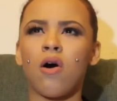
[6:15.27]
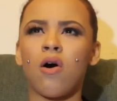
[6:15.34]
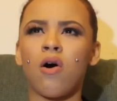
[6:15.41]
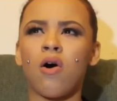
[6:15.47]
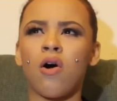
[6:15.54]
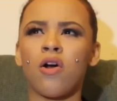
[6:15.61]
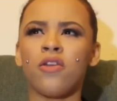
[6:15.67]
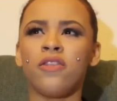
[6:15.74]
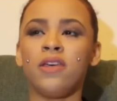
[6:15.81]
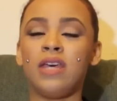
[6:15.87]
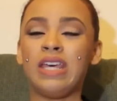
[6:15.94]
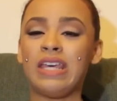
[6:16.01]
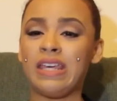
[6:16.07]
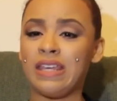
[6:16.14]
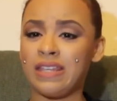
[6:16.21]
are
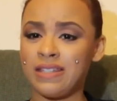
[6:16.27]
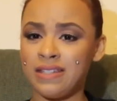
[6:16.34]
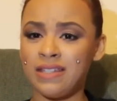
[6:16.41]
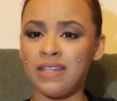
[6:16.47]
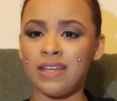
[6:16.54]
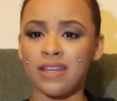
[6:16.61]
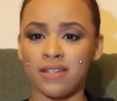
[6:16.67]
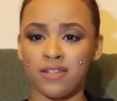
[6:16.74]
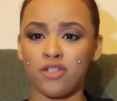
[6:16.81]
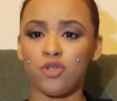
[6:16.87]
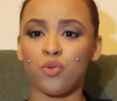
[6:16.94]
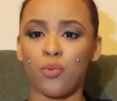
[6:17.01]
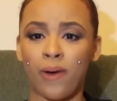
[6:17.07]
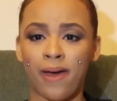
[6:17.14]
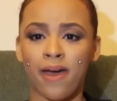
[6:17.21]
the
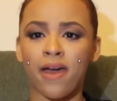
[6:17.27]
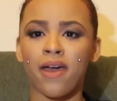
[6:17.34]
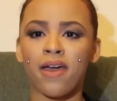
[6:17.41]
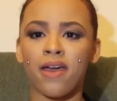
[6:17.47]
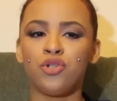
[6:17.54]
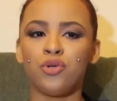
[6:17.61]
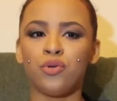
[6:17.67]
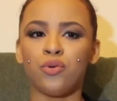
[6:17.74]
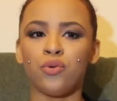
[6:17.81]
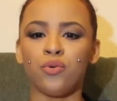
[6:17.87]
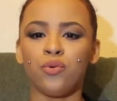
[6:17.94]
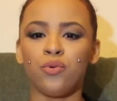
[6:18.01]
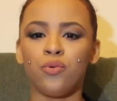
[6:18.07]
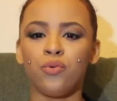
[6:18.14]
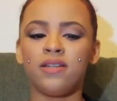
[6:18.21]
easiest way
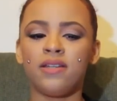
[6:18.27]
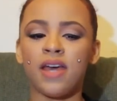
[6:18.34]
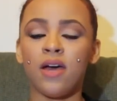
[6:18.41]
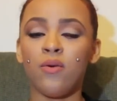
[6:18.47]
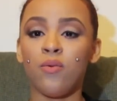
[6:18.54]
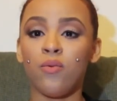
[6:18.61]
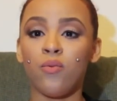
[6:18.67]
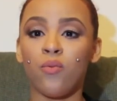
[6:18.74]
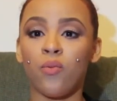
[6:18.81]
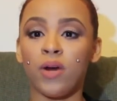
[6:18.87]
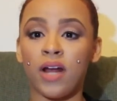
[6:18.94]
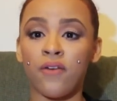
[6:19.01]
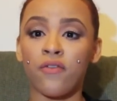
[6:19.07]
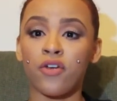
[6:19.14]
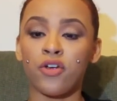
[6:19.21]
to get
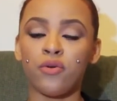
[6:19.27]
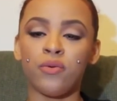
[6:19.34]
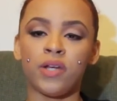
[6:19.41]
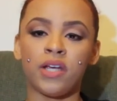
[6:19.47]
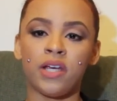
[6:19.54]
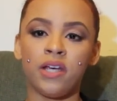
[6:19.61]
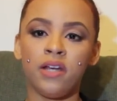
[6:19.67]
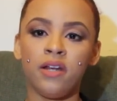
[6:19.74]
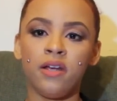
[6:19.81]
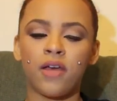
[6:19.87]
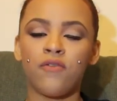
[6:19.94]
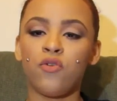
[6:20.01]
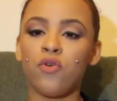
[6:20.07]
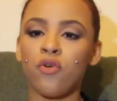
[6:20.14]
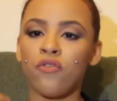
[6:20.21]
whatever you need.
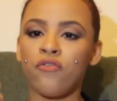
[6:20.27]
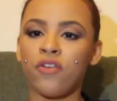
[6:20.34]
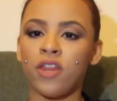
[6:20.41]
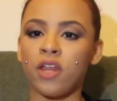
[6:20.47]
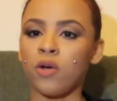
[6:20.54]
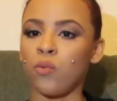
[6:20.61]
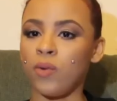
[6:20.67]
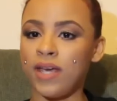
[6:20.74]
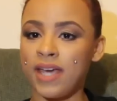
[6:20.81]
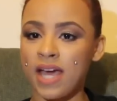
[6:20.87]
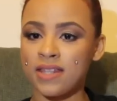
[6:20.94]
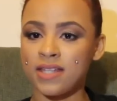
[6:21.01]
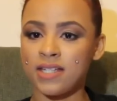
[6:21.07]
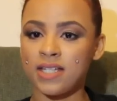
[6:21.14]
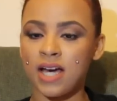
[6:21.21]
If you're feeling weak
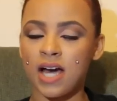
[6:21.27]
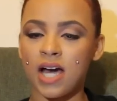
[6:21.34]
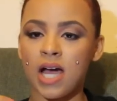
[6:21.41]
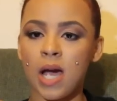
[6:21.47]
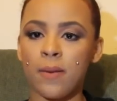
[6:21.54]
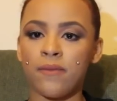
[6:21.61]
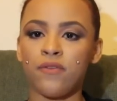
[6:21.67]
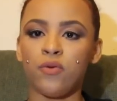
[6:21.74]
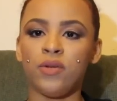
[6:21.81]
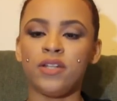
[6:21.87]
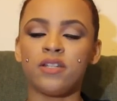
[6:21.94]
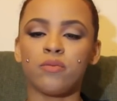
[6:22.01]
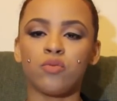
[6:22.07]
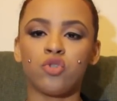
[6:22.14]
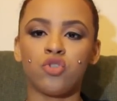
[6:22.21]
at the time, if you
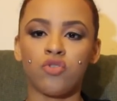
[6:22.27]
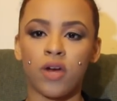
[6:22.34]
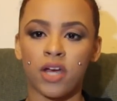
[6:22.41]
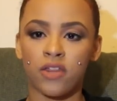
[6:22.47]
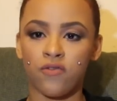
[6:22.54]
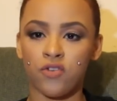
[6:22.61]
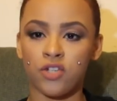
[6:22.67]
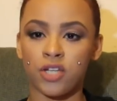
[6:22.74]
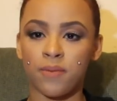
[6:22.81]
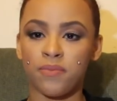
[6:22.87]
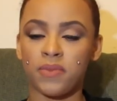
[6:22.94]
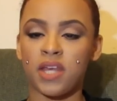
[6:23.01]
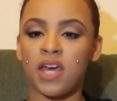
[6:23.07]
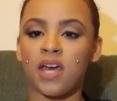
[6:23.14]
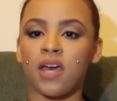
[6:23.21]
need some strength for
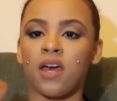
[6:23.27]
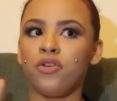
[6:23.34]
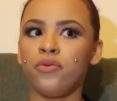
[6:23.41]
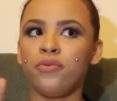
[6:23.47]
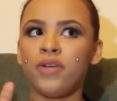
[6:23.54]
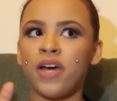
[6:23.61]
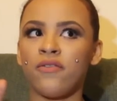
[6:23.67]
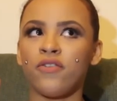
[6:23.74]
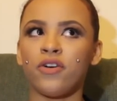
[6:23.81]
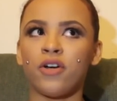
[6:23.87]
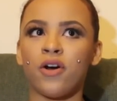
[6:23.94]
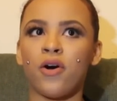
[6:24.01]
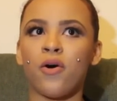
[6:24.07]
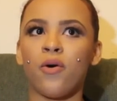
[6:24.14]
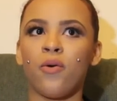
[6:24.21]
something, you never
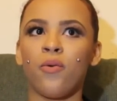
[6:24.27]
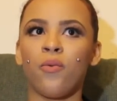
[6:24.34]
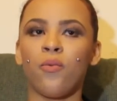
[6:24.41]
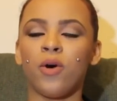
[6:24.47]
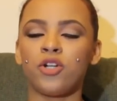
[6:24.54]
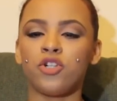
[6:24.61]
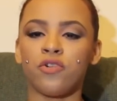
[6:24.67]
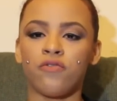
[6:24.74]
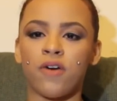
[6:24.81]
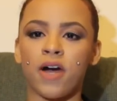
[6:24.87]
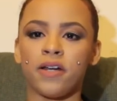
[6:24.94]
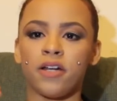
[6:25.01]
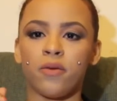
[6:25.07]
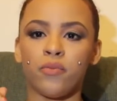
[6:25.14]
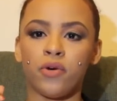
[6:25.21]
know what you'll
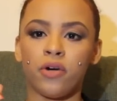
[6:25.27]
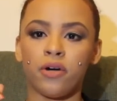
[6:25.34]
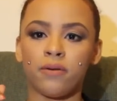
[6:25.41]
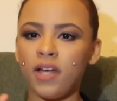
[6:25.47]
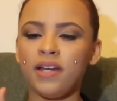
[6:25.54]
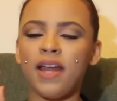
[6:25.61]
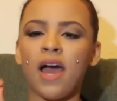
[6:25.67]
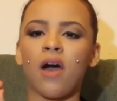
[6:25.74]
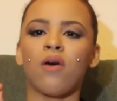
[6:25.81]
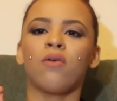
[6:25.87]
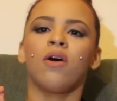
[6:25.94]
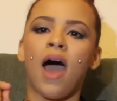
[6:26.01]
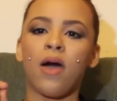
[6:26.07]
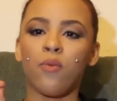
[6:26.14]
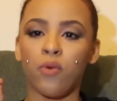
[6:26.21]
find in a book. Now,
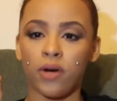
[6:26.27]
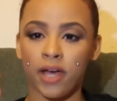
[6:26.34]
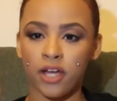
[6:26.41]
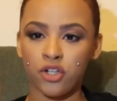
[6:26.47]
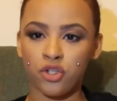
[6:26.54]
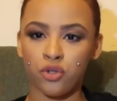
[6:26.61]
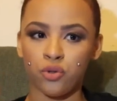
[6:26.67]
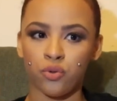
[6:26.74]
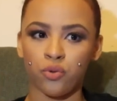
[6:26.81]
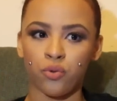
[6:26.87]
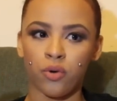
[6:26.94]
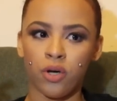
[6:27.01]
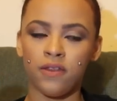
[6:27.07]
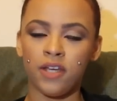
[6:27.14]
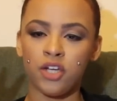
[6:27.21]
I will get
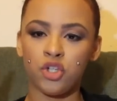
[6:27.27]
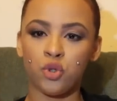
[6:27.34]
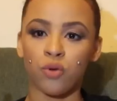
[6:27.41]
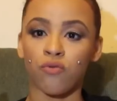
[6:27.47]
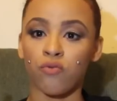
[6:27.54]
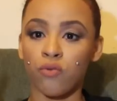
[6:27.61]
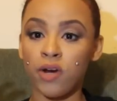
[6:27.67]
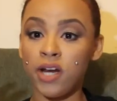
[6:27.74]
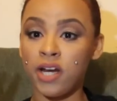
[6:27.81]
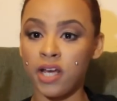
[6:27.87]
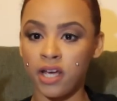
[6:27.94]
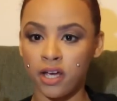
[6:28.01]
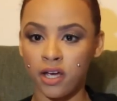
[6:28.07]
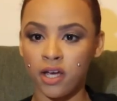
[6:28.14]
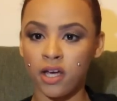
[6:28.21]
to the issue of
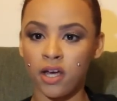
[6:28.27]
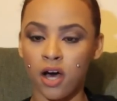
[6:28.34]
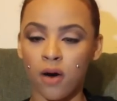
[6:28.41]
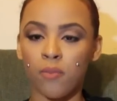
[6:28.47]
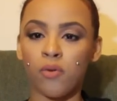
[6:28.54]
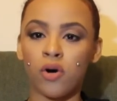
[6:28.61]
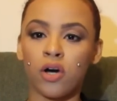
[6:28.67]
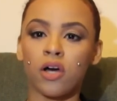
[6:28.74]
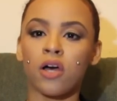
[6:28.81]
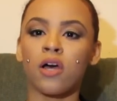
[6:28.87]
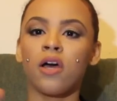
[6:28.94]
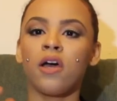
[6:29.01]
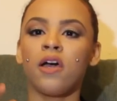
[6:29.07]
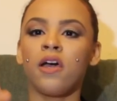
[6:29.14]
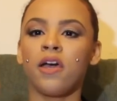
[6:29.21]
reading a book
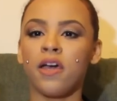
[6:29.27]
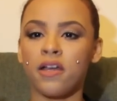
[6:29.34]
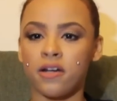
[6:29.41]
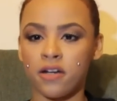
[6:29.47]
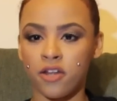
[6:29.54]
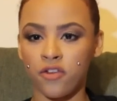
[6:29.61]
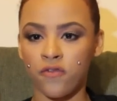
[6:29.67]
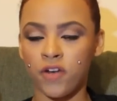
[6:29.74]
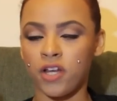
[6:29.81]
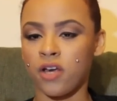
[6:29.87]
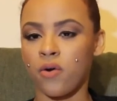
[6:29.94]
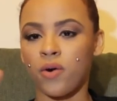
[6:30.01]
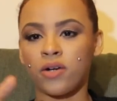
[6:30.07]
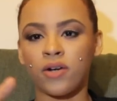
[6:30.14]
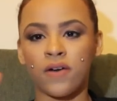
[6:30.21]
in another
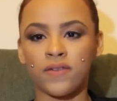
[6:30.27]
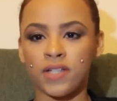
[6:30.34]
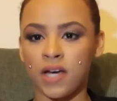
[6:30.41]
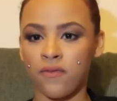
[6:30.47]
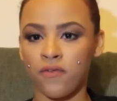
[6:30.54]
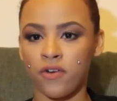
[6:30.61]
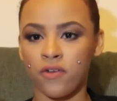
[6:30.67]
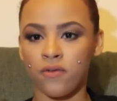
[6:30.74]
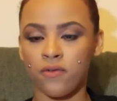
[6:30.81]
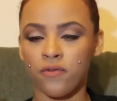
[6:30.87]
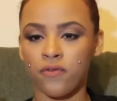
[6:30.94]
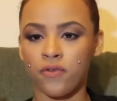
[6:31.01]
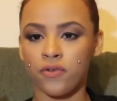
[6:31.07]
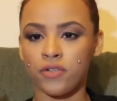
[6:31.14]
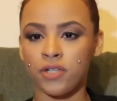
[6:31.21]
video. I don't have time
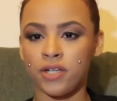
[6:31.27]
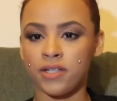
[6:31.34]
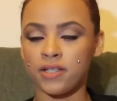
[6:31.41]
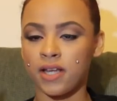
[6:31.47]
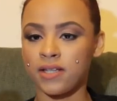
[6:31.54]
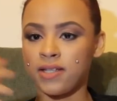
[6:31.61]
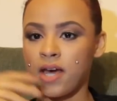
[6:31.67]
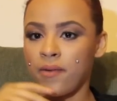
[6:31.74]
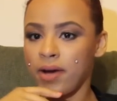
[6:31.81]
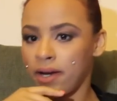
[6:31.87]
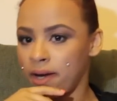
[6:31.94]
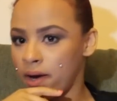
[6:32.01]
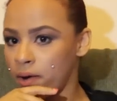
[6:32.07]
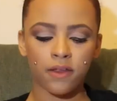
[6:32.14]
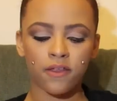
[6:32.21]
to discuss that right
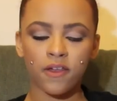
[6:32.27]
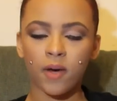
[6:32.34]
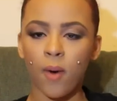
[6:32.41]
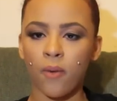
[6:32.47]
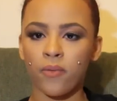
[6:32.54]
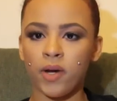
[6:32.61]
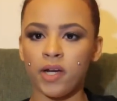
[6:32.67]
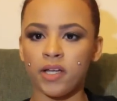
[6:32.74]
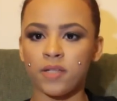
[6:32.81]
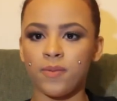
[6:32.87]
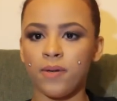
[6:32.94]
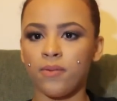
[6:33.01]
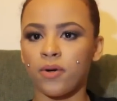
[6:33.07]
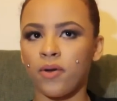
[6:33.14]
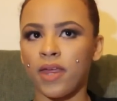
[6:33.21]
now. The thing about reading is
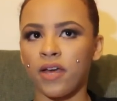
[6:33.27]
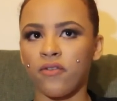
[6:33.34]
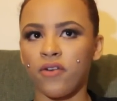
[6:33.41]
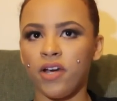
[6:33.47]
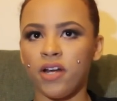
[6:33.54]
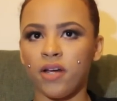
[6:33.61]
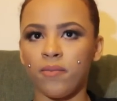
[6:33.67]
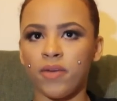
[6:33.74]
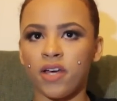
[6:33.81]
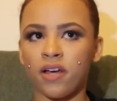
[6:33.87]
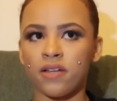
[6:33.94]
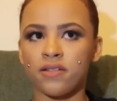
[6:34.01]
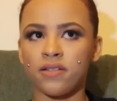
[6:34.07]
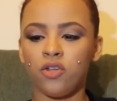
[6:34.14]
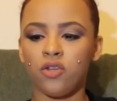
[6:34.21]
people don't like reading
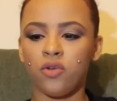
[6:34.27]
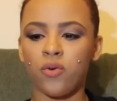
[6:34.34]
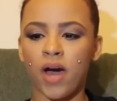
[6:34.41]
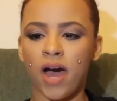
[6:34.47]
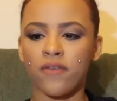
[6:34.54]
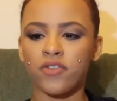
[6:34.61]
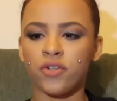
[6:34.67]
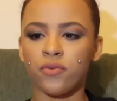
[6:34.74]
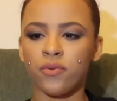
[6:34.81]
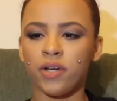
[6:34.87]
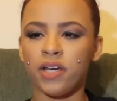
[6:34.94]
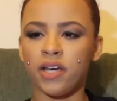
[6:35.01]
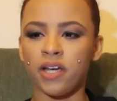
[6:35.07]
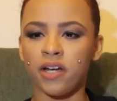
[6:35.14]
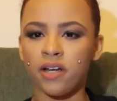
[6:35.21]
because you have to
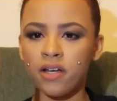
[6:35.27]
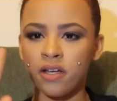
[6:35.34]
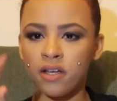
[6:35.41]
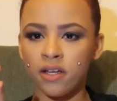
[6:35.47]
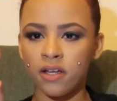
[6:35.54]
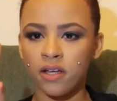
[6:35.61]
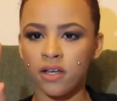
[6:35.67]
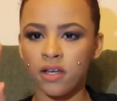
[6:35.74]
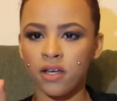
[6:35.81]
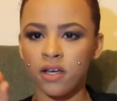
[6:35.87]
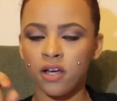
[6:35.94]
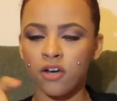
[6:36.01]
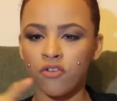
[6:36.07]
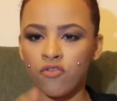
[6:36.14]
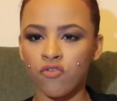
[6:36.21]
read
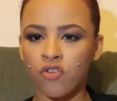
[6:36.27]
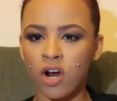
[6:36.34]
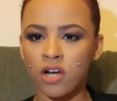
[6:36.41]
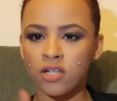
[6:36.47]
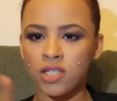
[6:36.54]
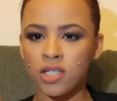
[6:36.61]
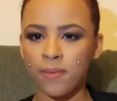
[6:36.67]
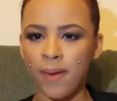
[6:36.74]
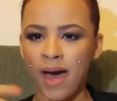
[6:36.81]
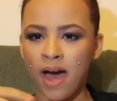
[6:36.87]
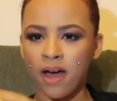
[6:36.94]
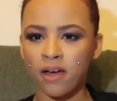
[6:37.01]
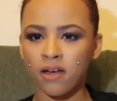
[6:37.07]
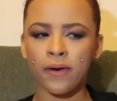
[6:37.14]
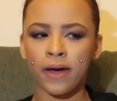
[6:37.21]
front to
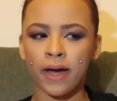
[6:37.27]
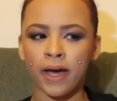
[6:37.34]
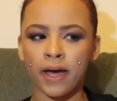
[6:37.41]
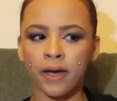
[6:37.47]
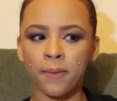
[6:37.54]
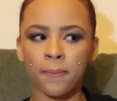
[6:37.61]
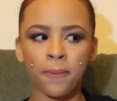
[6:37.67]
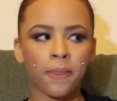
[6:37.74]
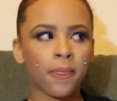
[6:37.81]
back. Okay,